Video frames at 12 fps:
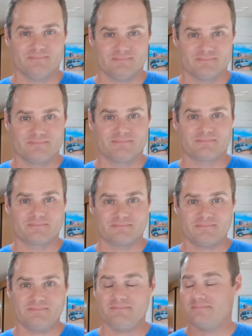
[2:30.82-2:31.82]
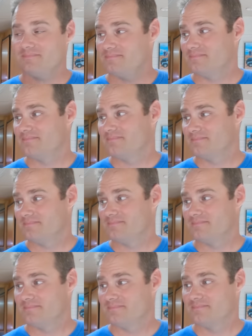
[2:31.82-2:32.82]

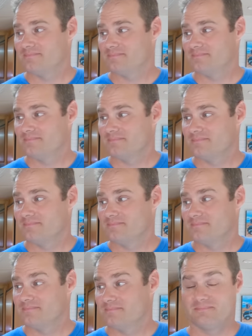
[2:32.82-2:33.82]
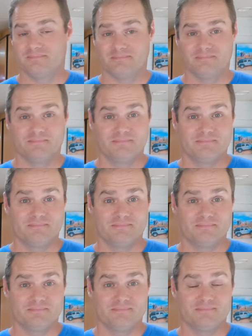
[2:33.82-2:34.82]

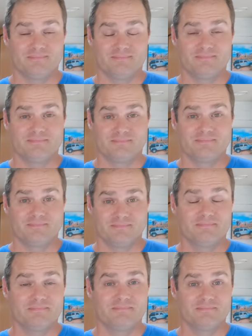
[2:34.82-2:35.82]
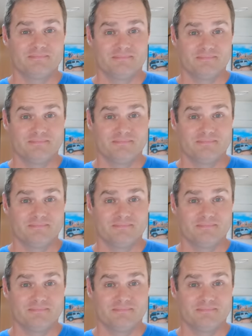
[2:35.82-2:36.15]
(silent)